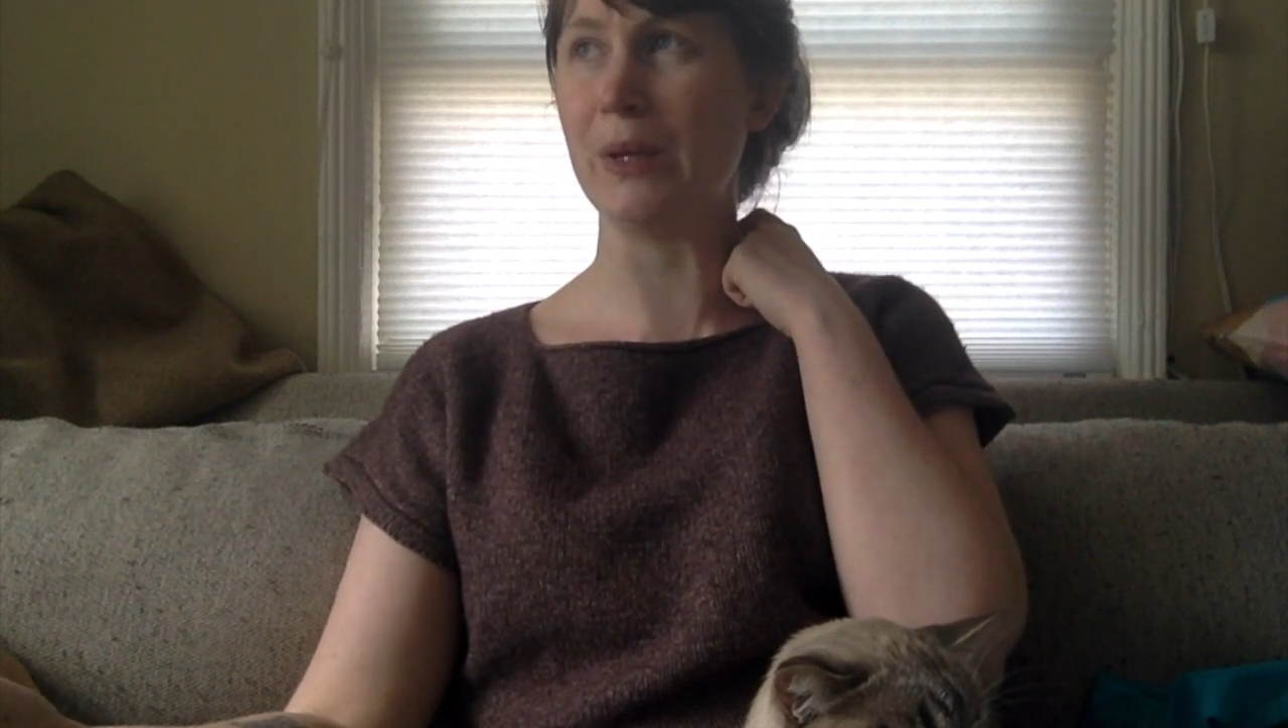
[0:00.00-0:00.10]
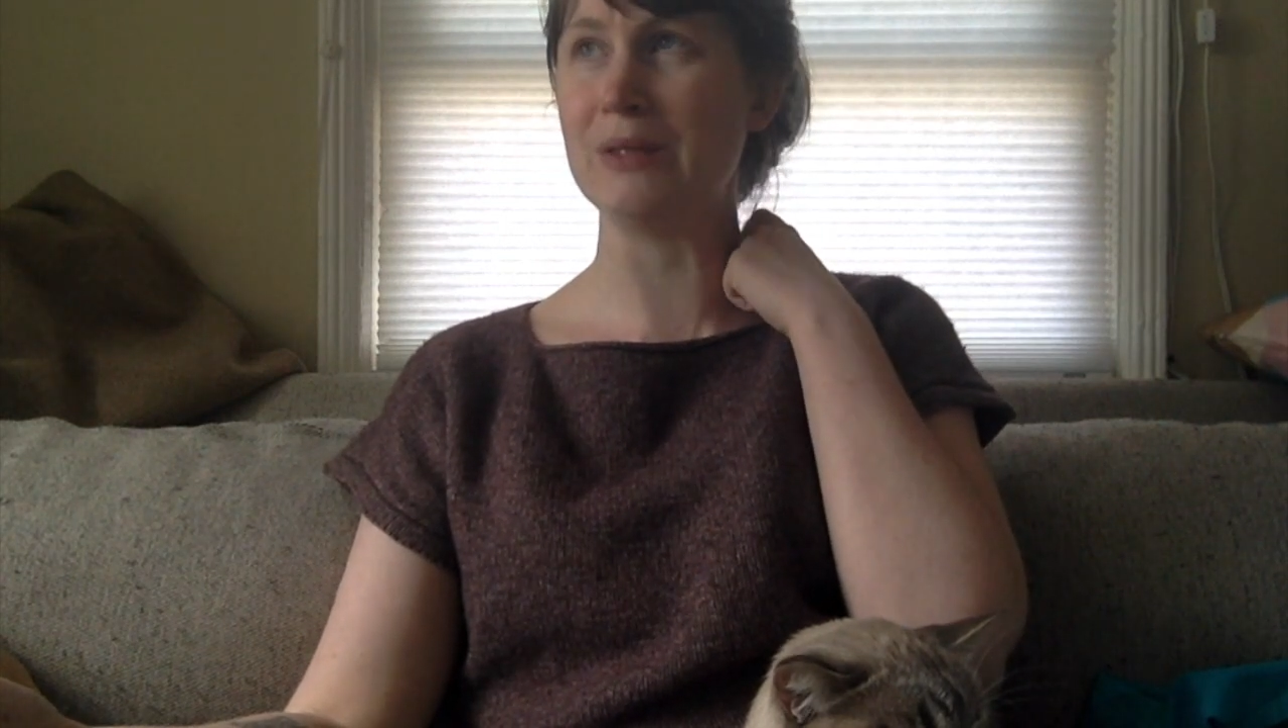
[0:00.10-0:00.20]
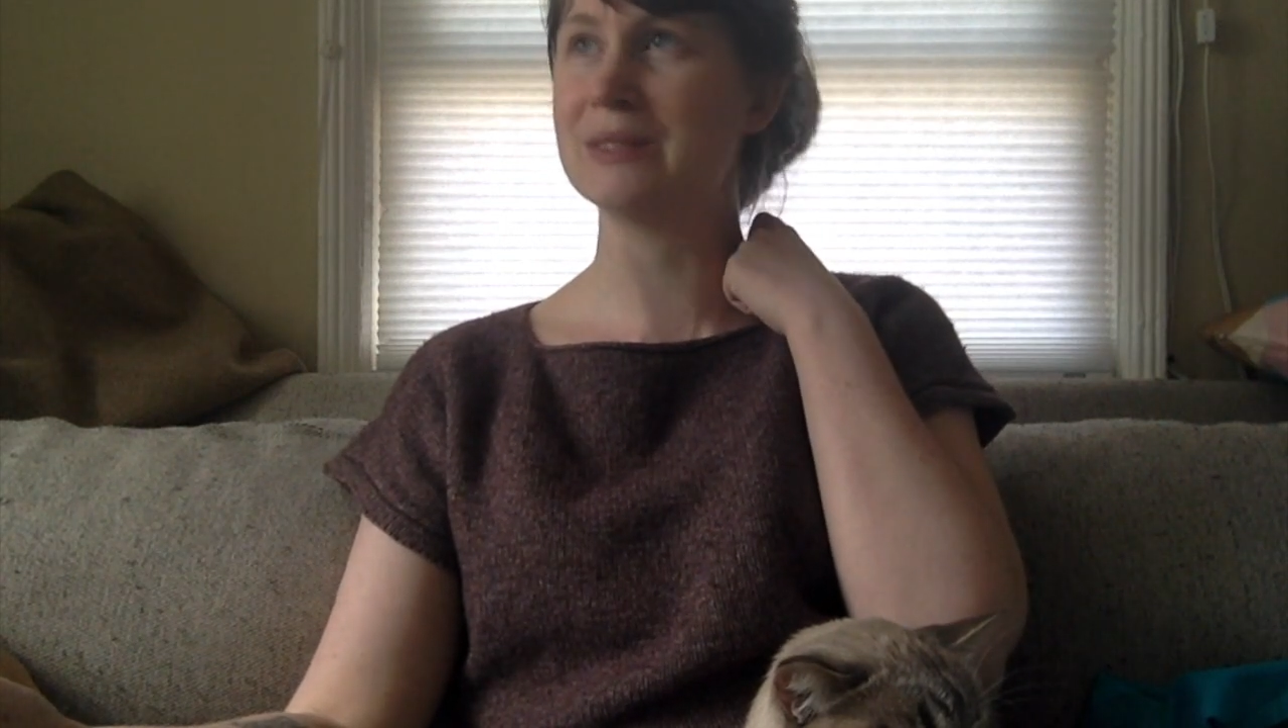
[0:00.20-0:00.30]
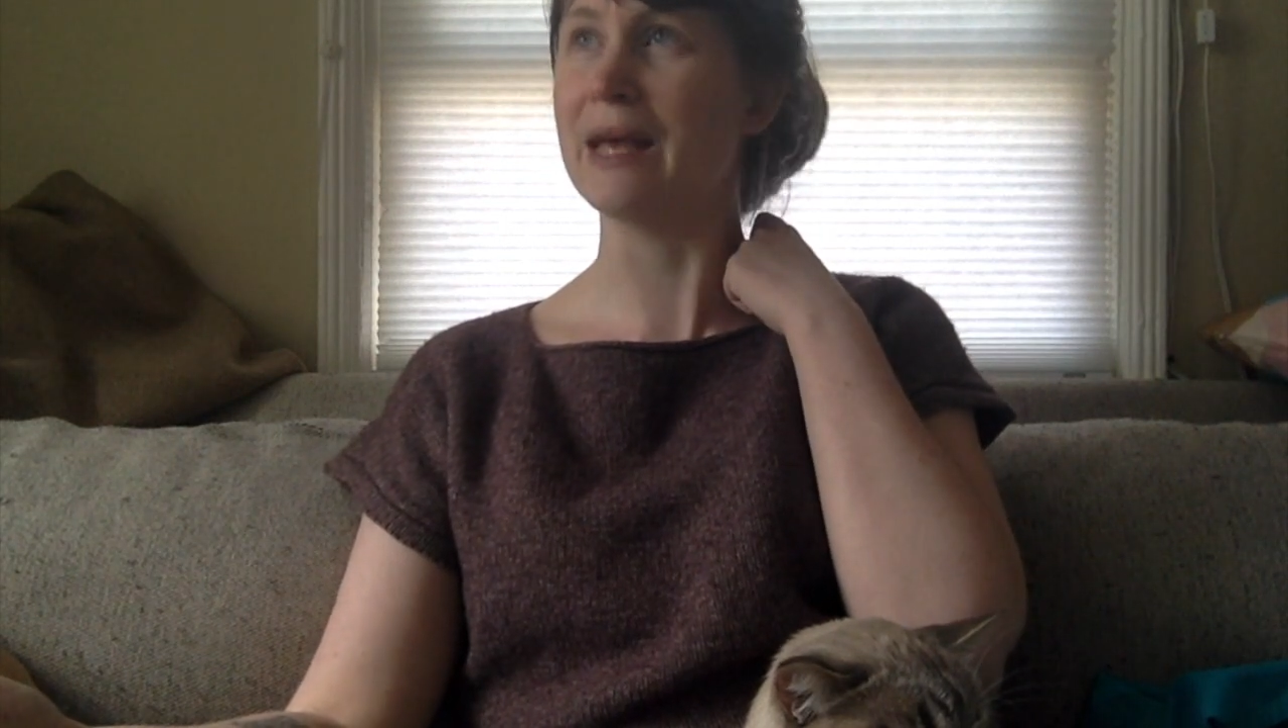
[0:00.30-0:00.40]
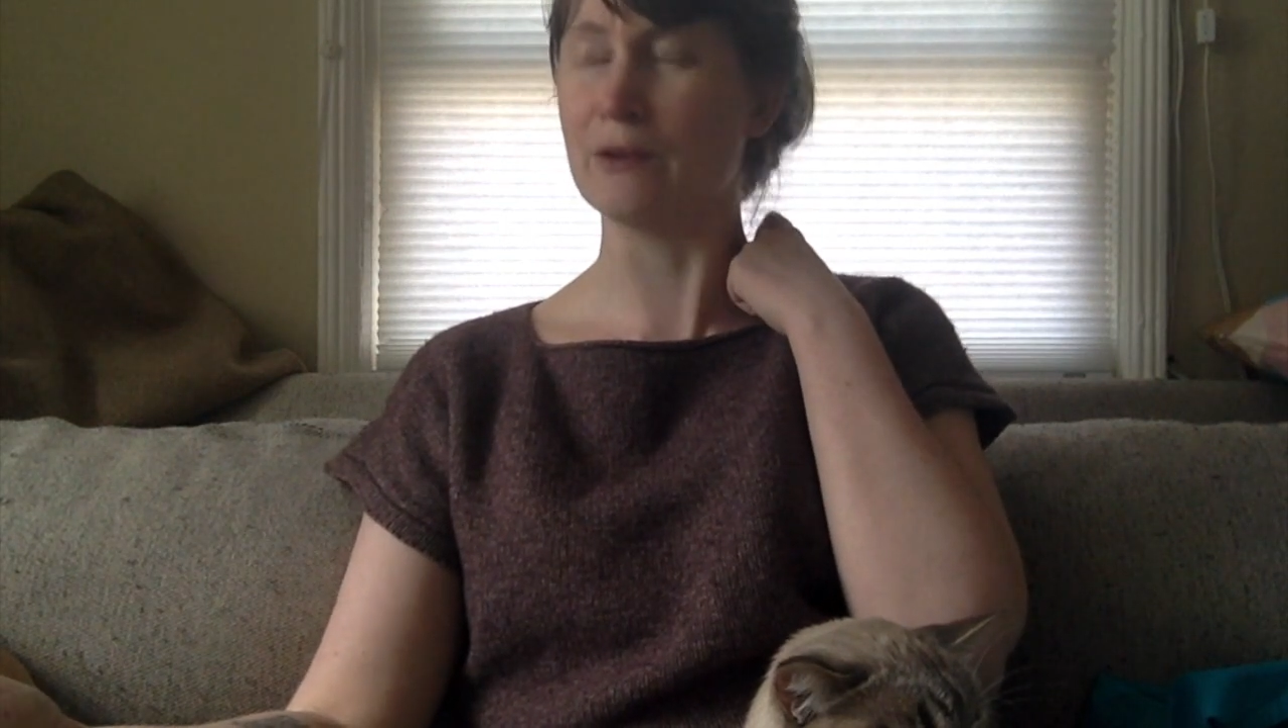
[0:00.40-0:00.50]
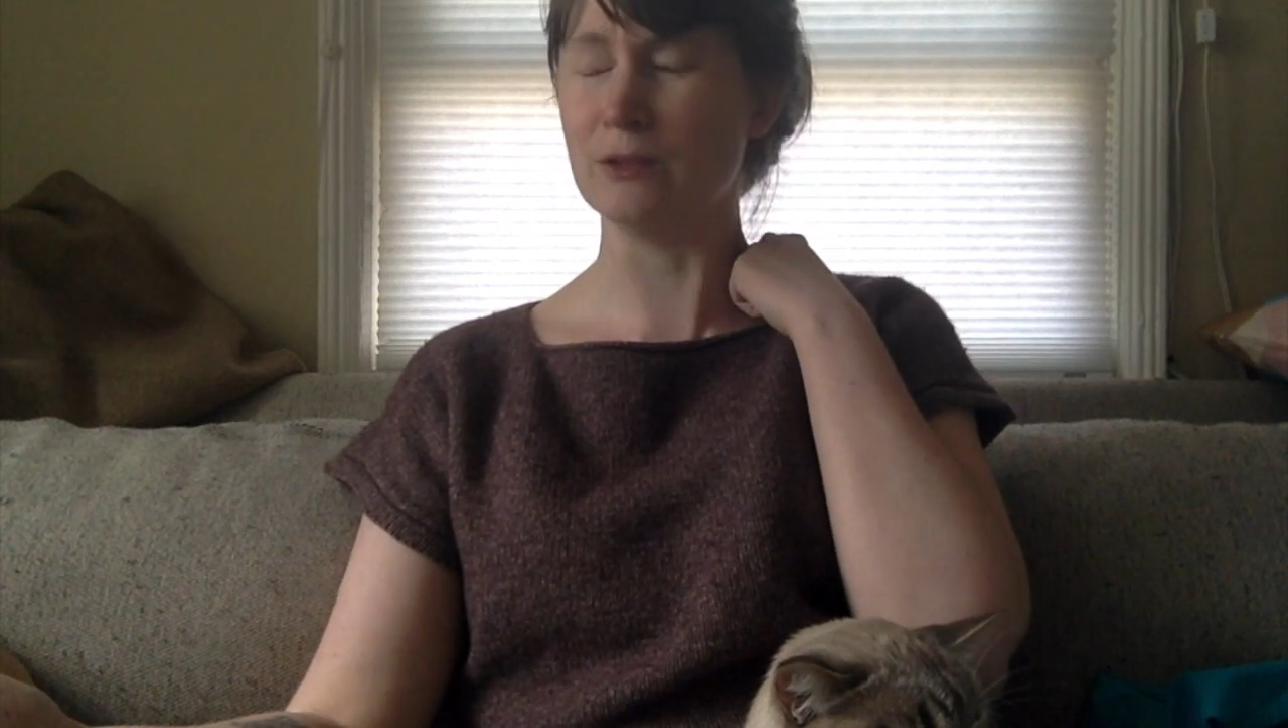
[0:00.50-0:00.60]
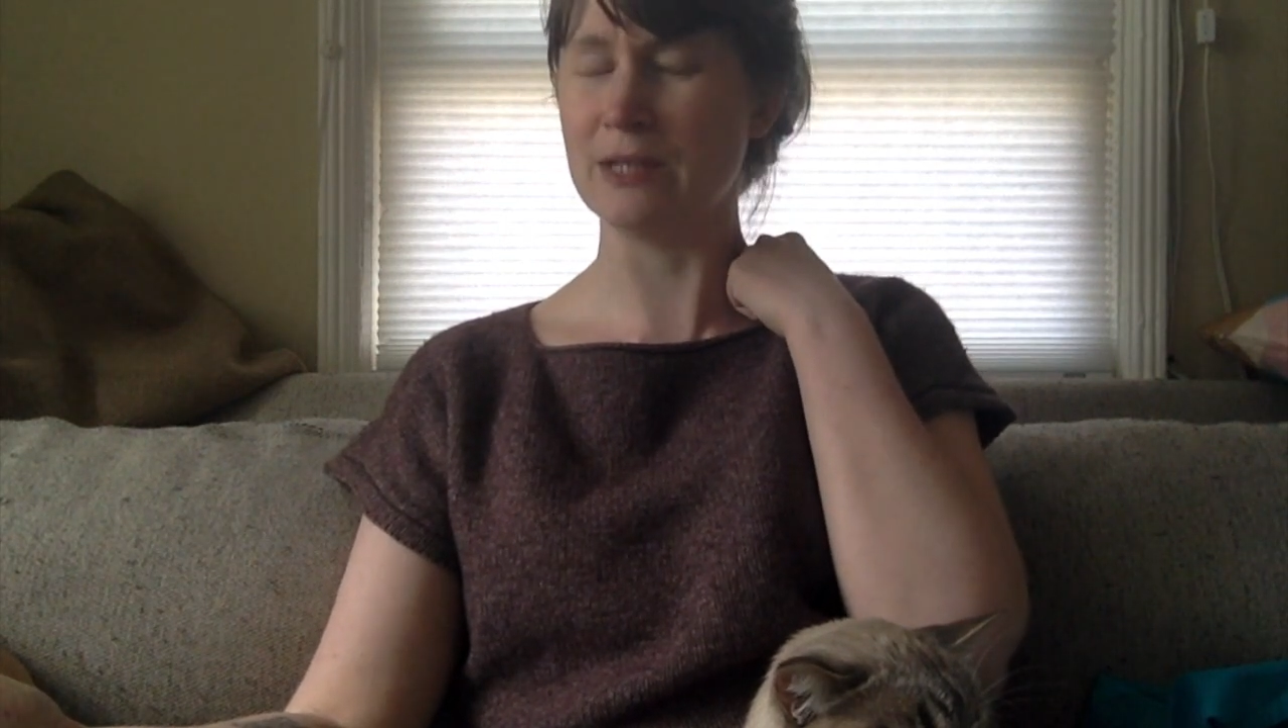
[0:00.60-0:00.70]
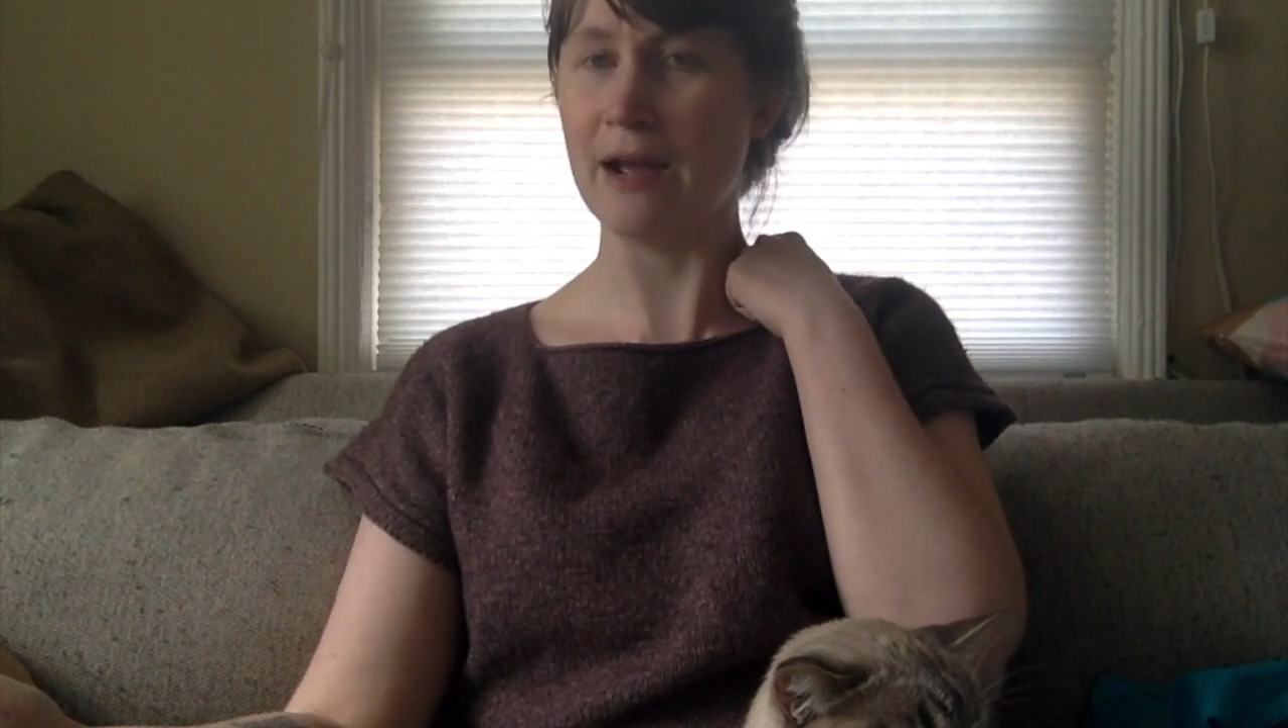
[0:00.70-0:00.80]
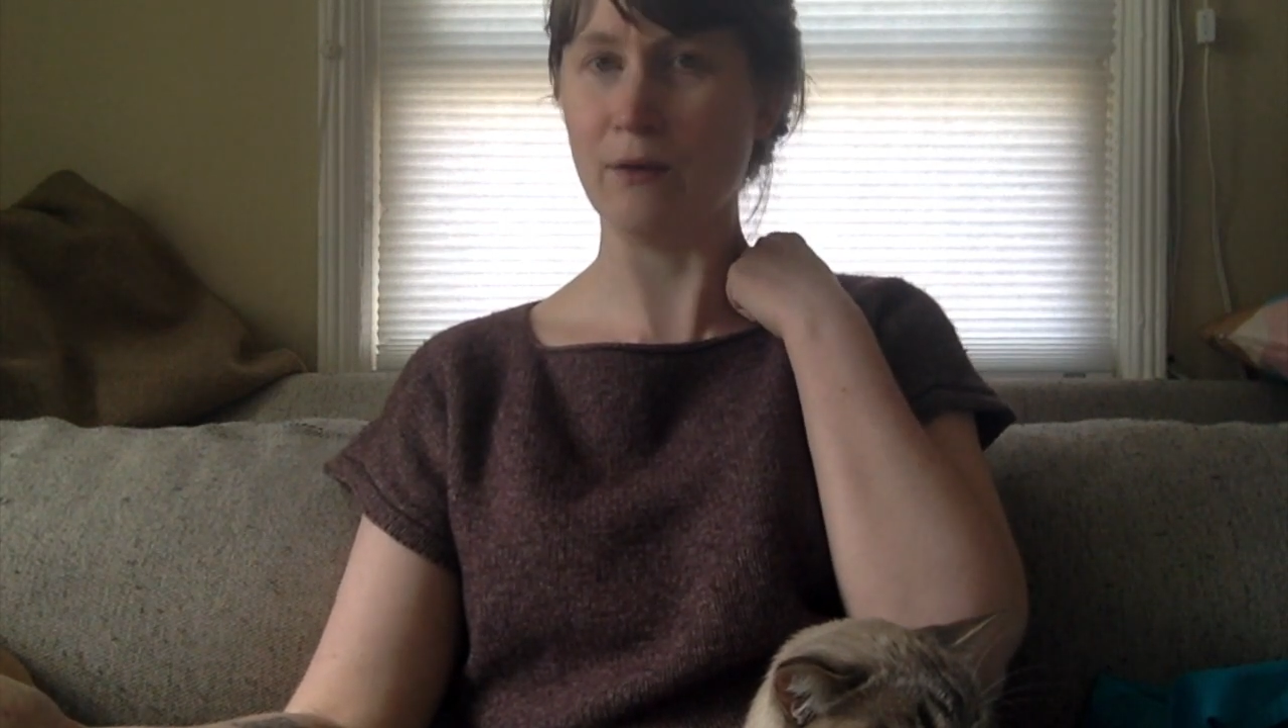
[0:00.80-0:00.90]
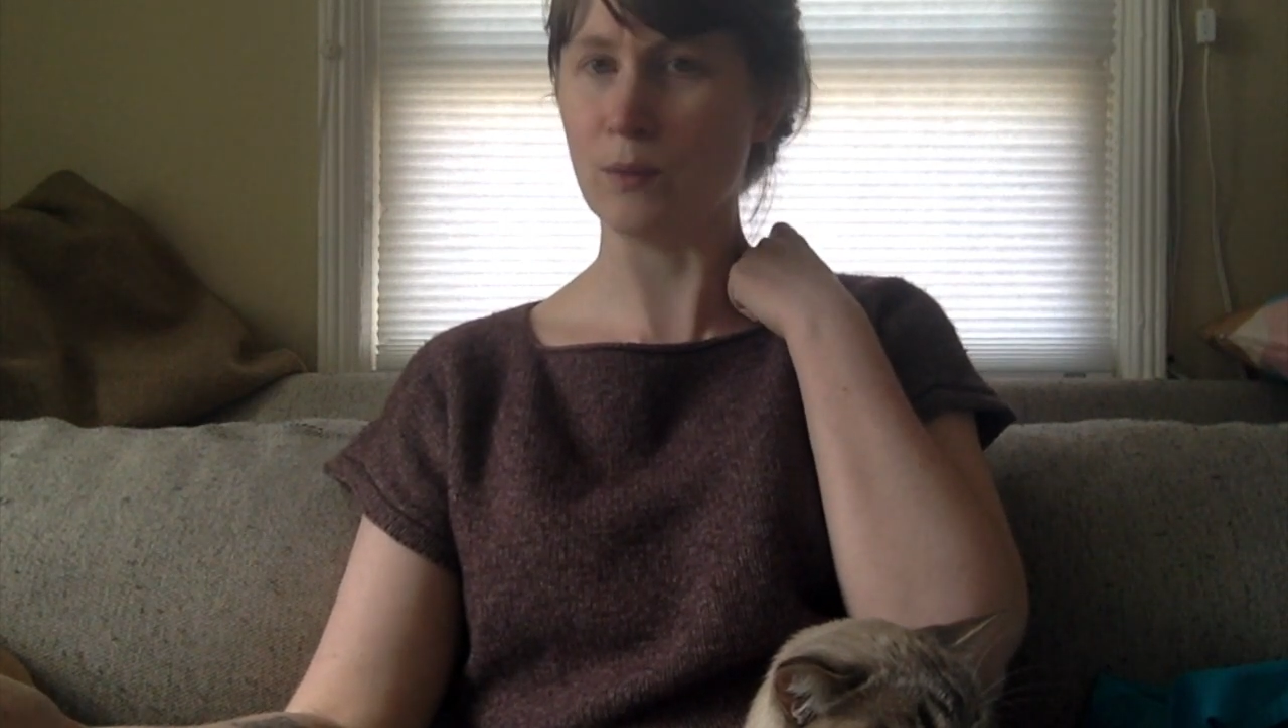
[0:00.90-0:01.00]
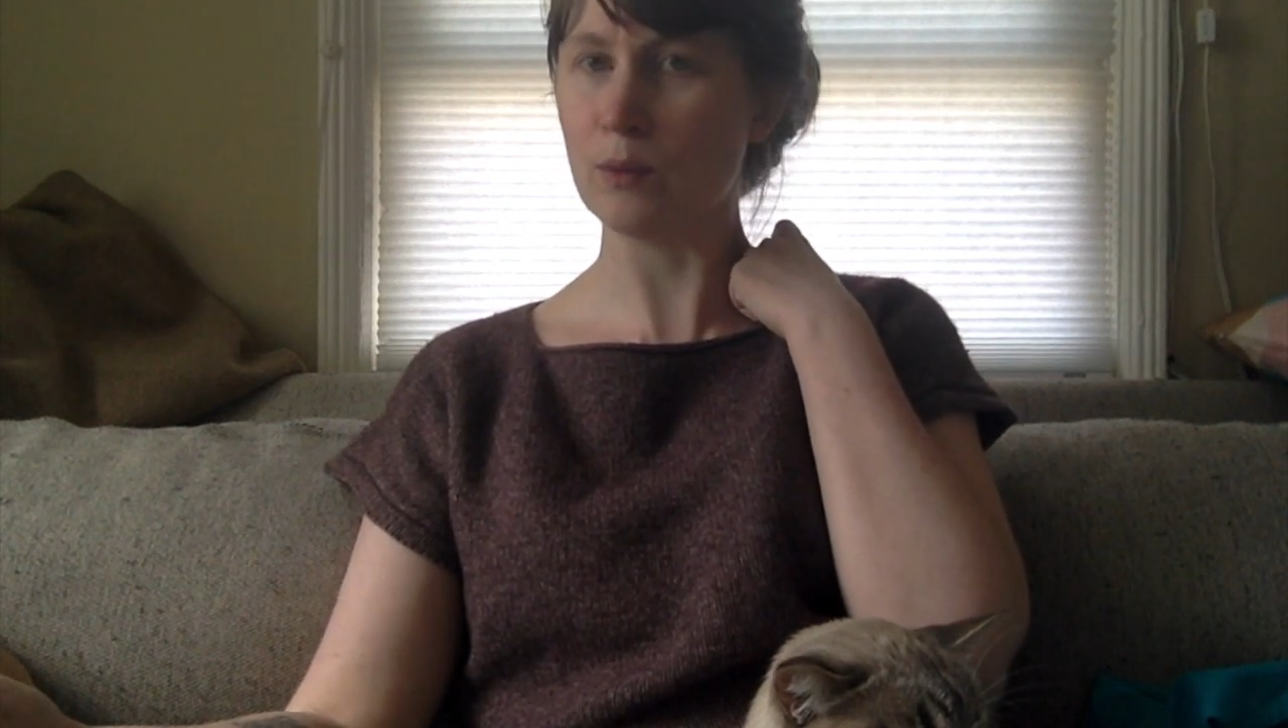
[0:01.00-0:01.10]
settle down